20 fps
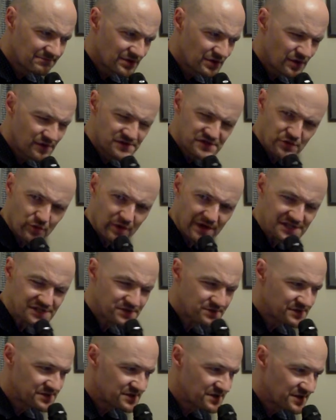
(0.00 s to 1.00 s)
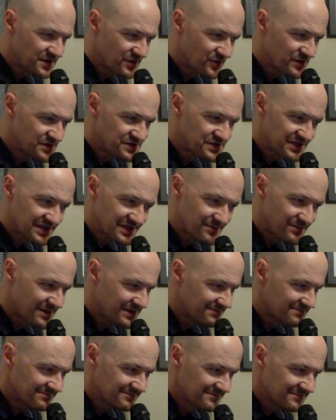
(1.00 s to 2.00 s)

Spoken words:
close arrangement to the original, but